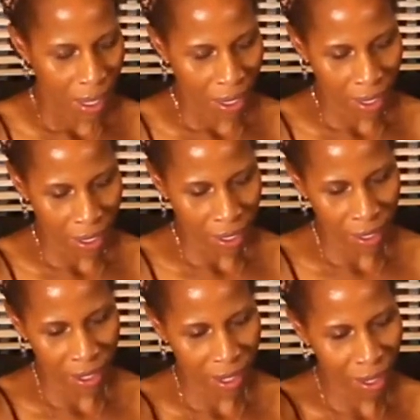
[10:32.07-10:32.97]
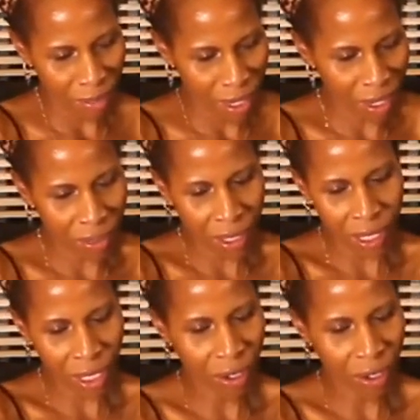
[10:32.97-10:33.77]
And I'm not really